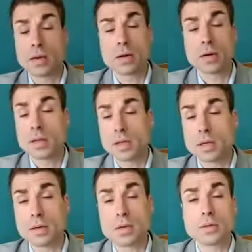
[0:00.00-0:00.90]

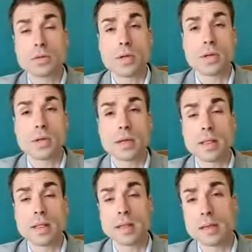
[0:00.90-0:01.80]
earlier
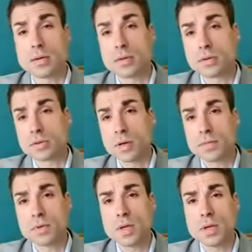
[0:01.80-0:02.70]
years of
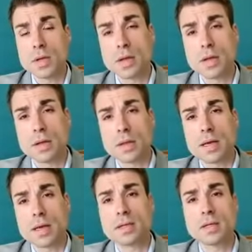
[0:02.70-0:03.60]

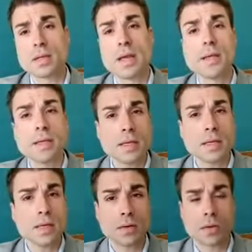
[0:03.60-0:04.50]

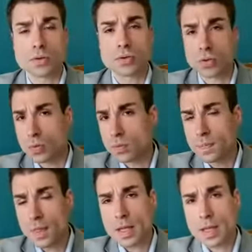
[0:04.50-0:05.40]
1980 or so,
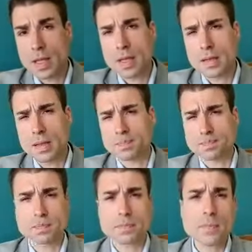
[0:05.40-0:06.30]
and
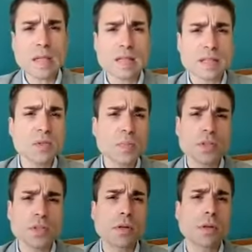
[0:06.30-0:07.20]
this
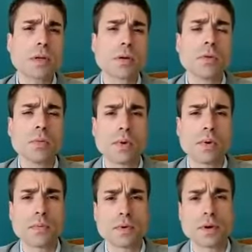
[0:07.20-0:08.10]
particular group
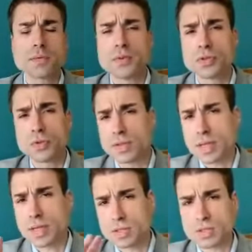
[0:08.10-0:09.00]
of artificial
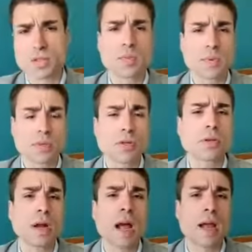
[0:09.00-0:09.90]
intelligence, this
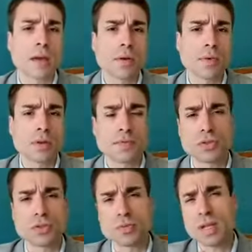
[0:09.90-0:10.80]
particular kind of
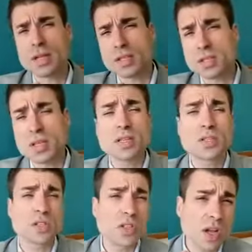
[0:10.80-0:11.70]
artificial intelligence,
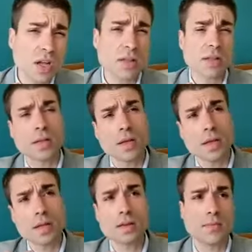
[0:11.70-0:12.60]
it's not
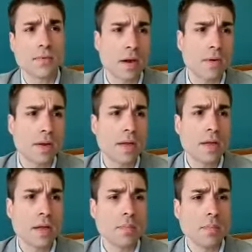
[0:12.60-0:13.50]
very
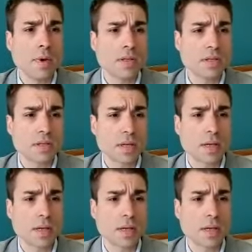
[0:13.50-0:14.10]
much